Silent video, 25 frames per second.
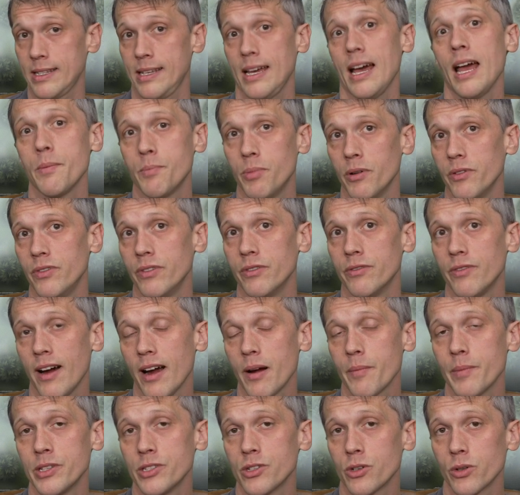type of
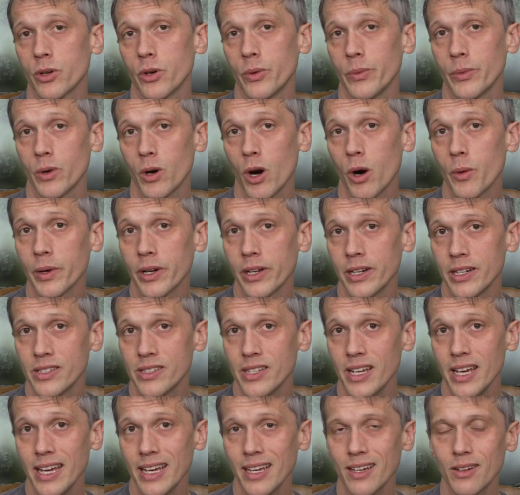environment are we gonna
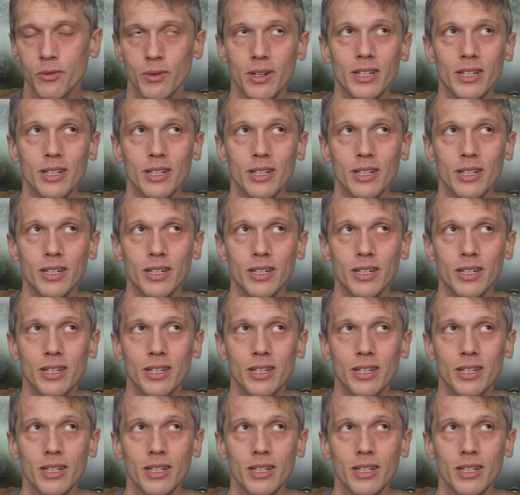take?